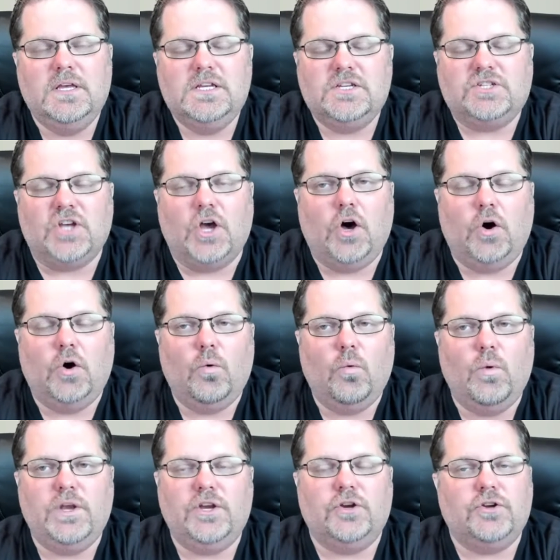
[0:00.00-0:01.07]
So
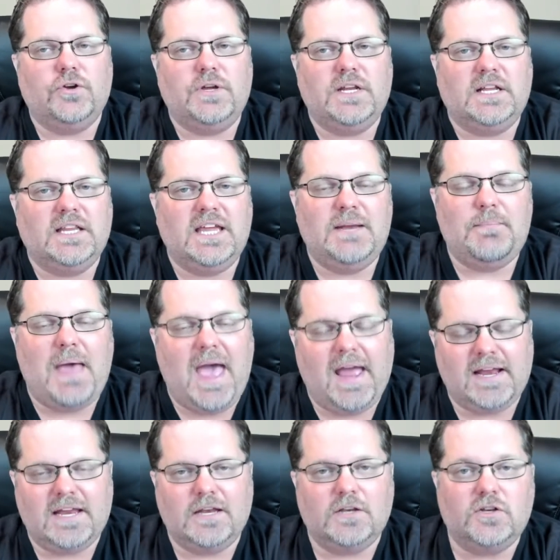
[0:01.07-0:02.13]
when you're doing a lead
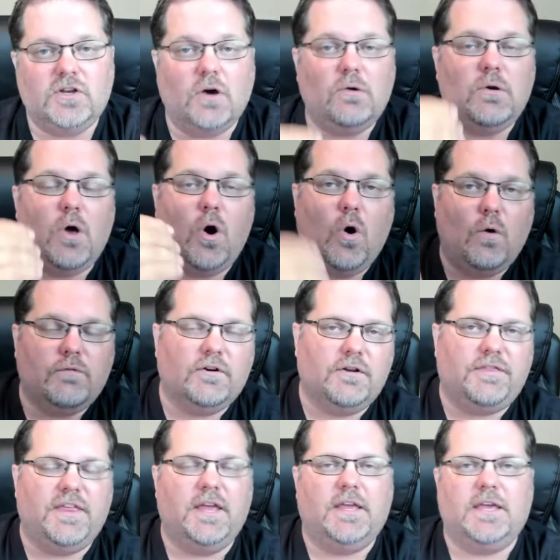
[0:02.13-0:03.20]
magnet, don't
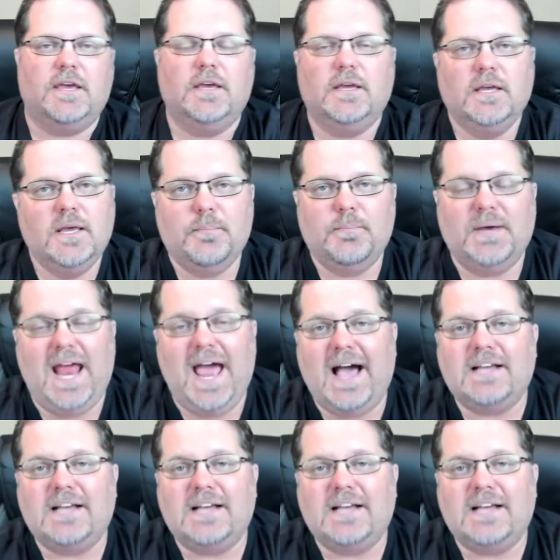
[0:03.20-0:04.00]
overthink it, but